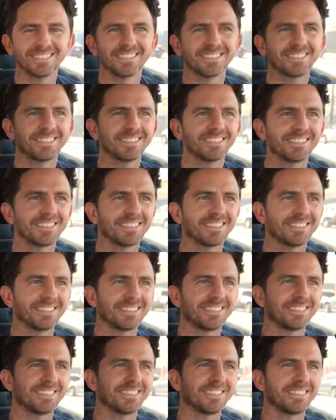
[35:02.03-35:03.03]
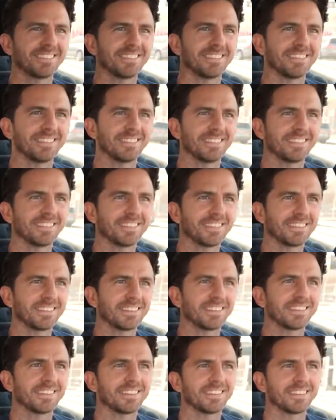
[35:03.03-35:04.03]

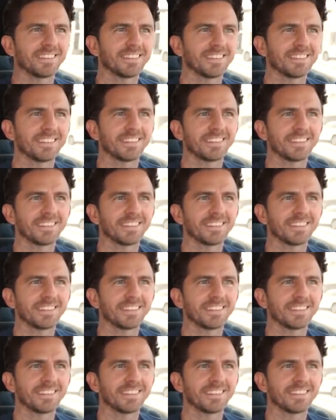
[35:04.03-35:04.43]
No words are spoken by the person on screen.